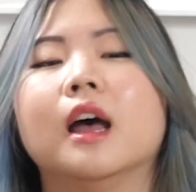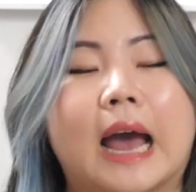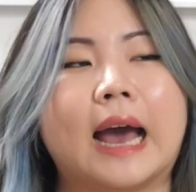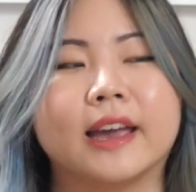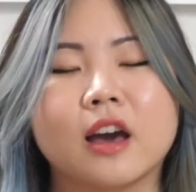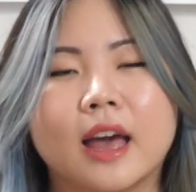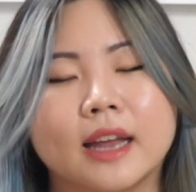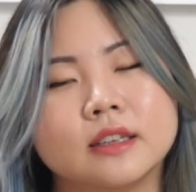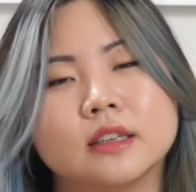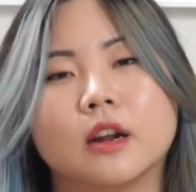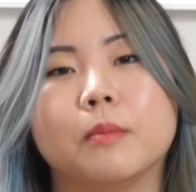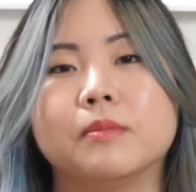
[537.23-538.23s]
And I
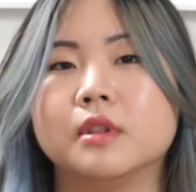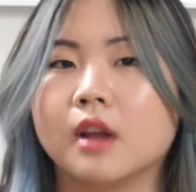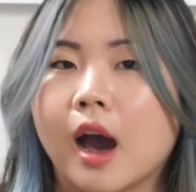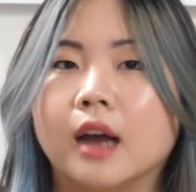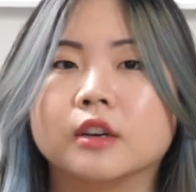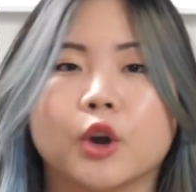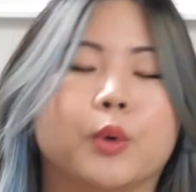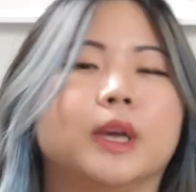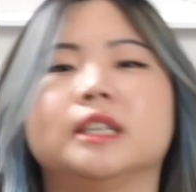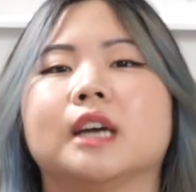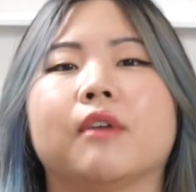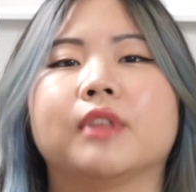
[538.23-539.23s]
ended up not
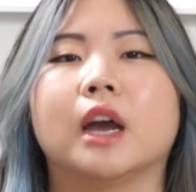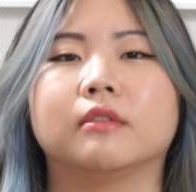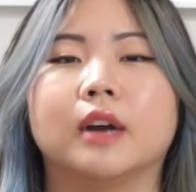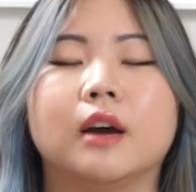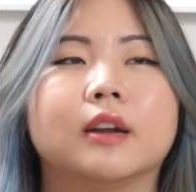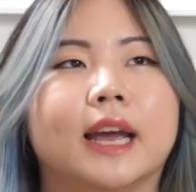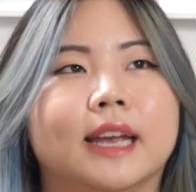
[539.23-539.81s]
going down that route.